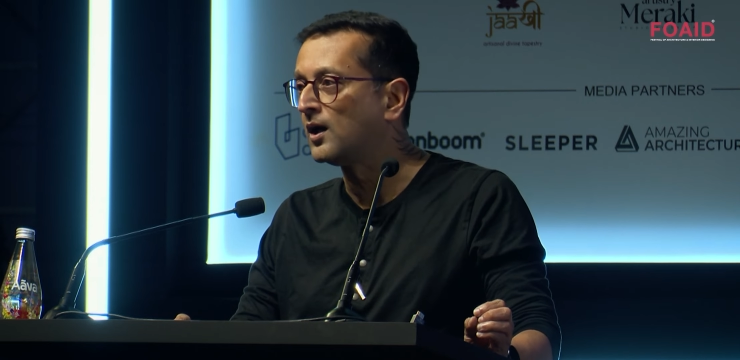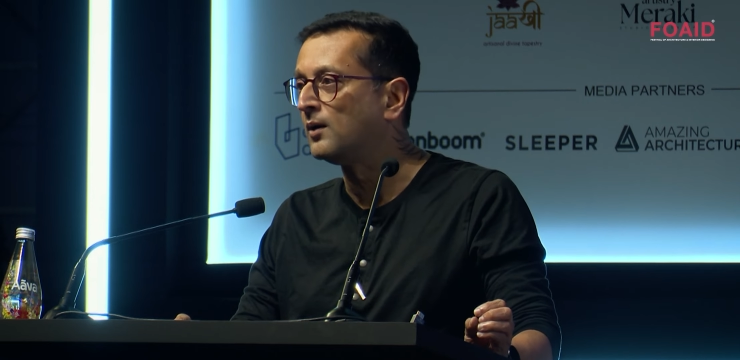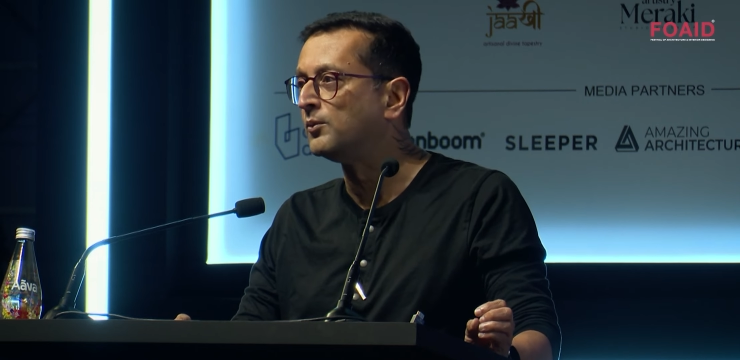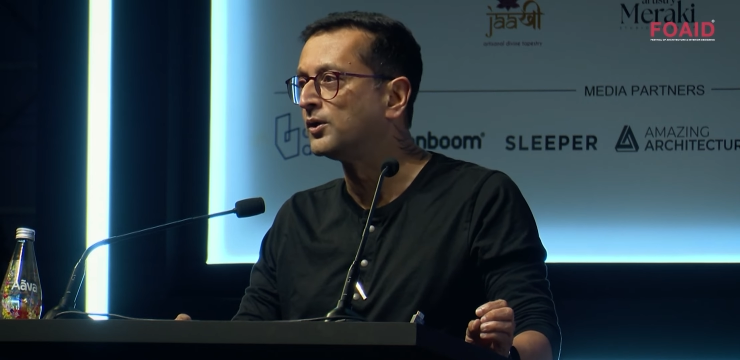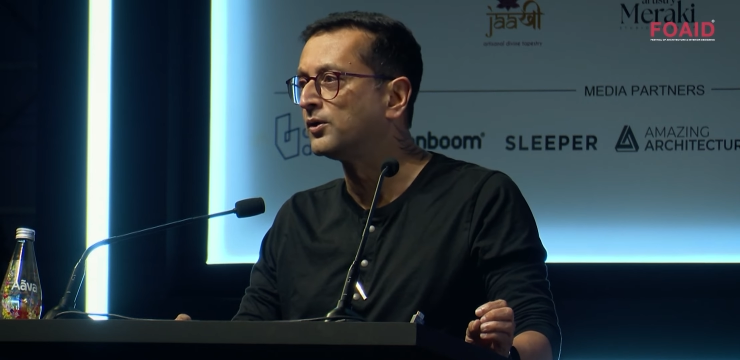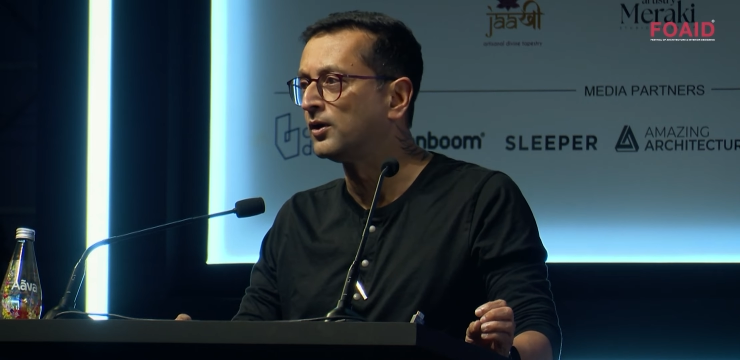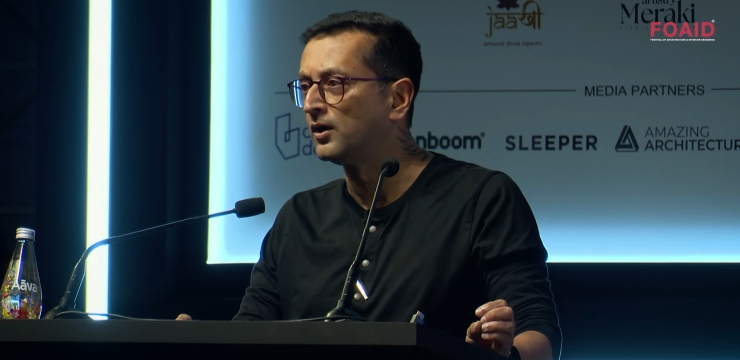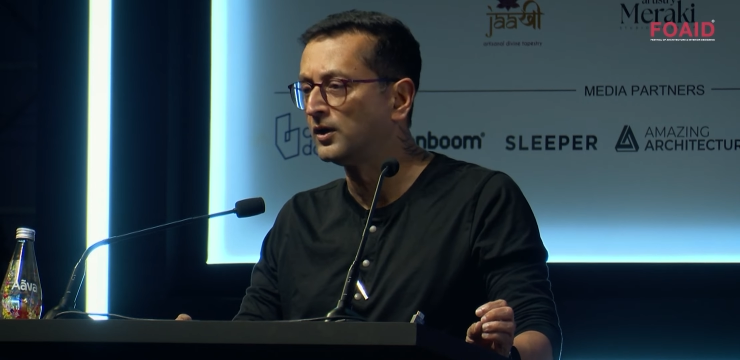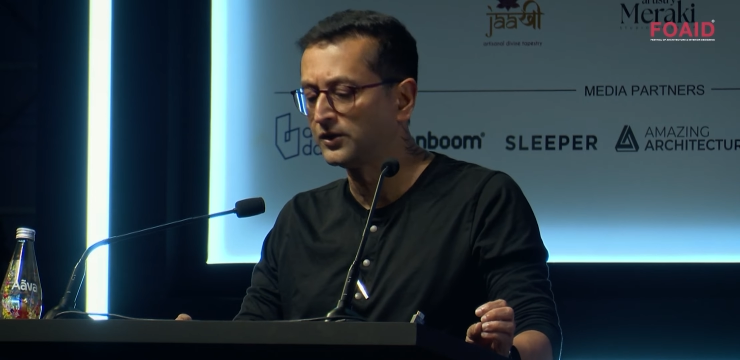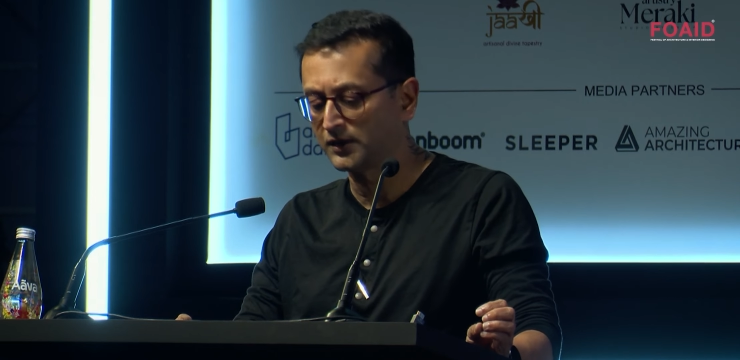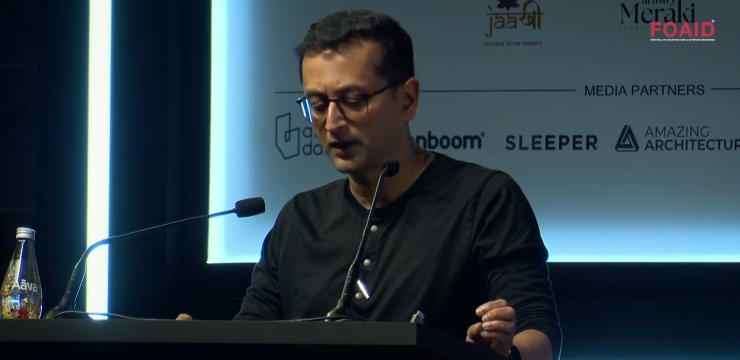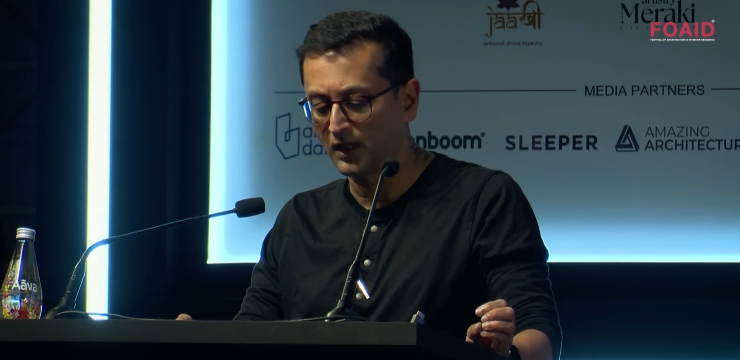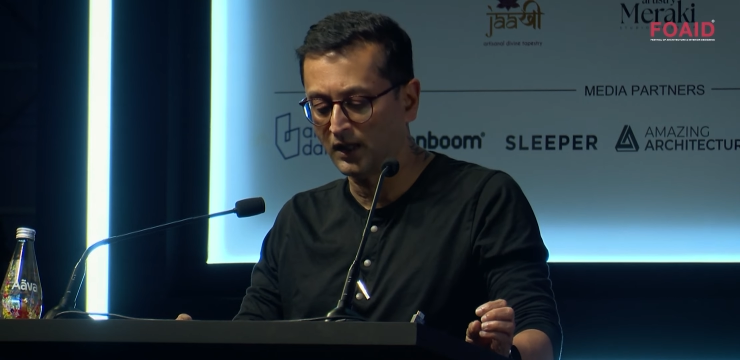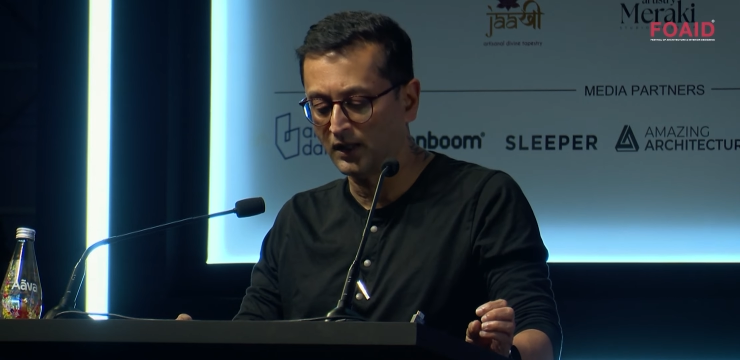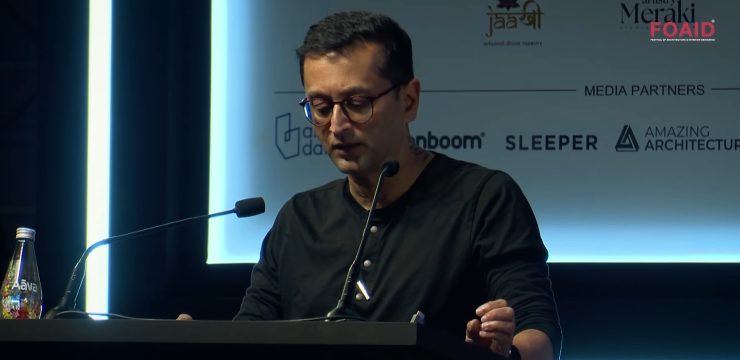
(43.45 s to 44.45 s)
come across
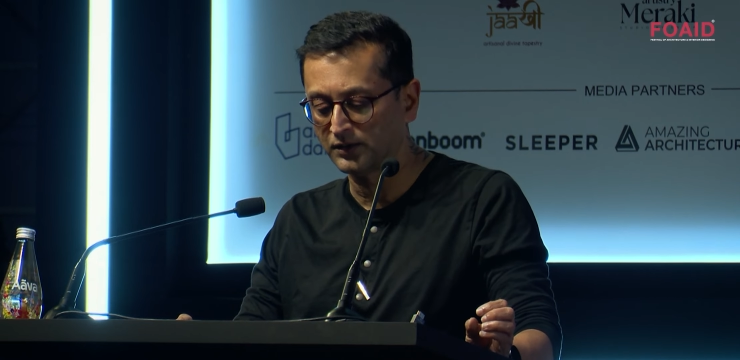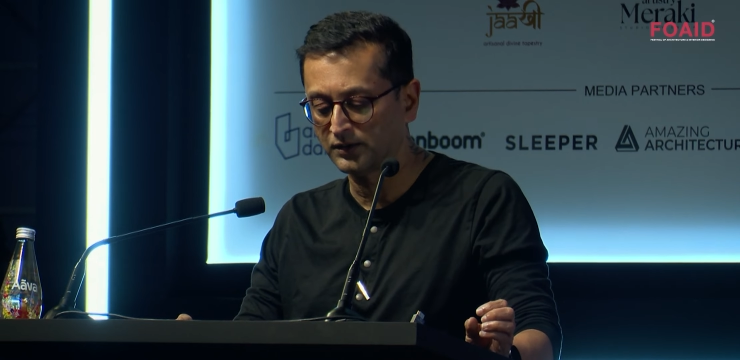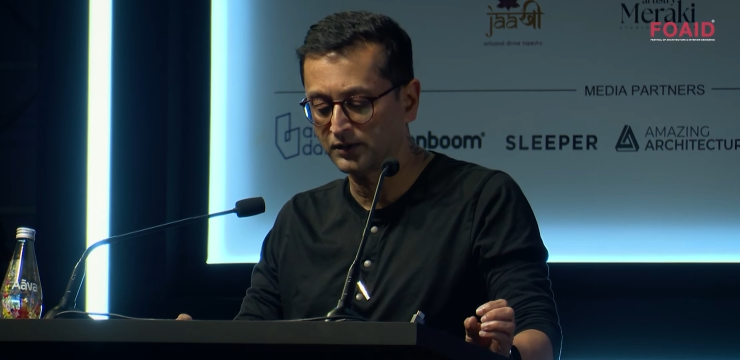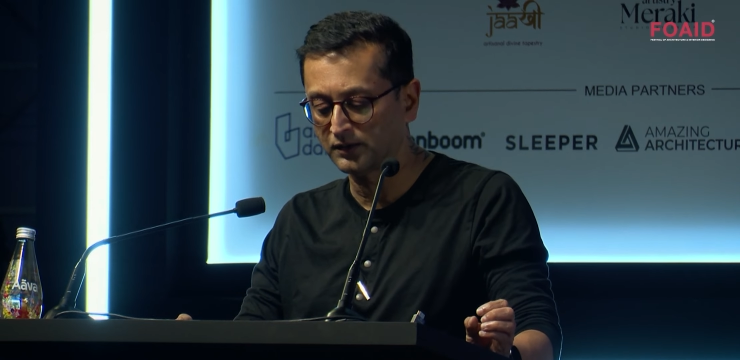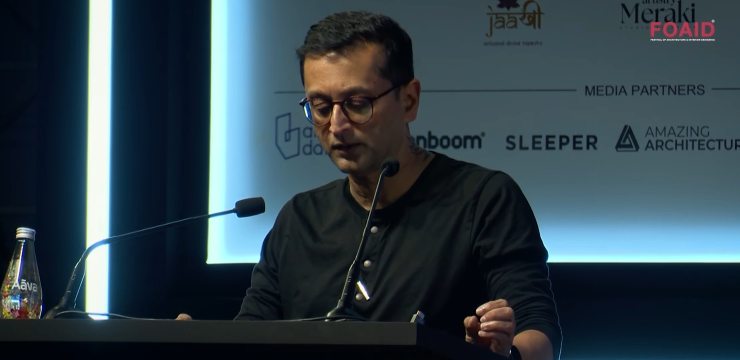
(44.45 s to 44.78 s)
as